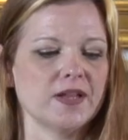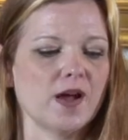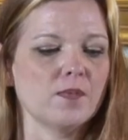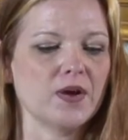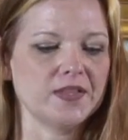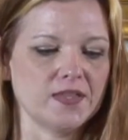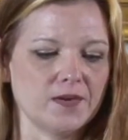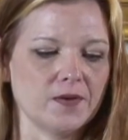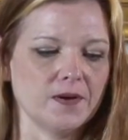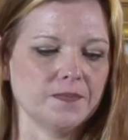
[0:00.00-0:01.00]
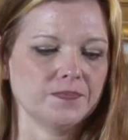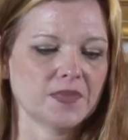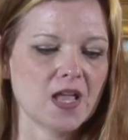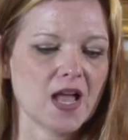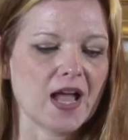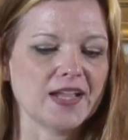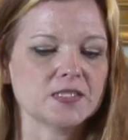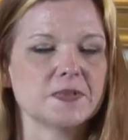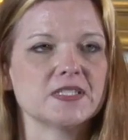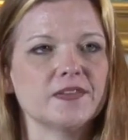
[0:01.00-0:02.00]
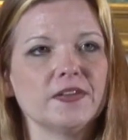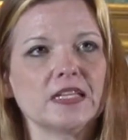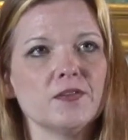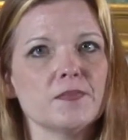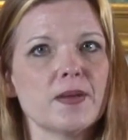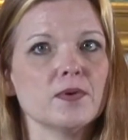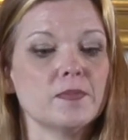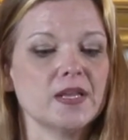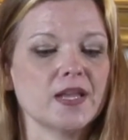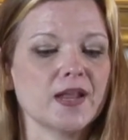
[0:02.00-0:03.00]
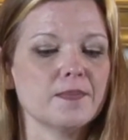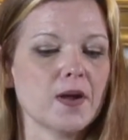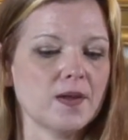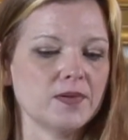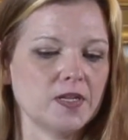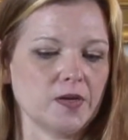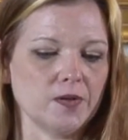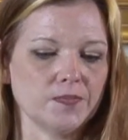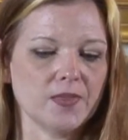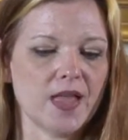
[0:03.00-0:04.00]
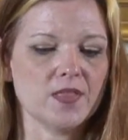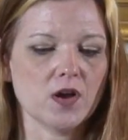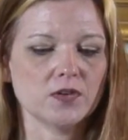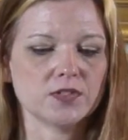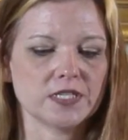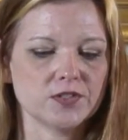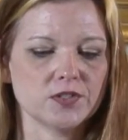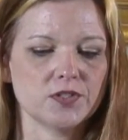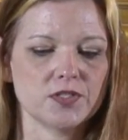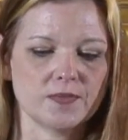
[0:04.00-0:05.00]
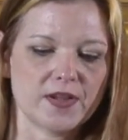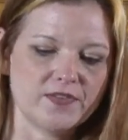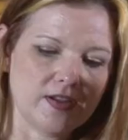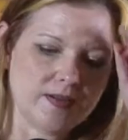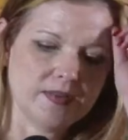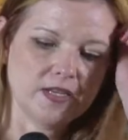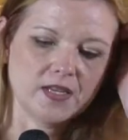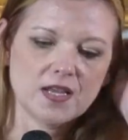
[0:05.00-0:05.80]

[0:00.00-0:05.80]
to me how bright they were. I specifically remember being at a barbecue and the host introducing my family.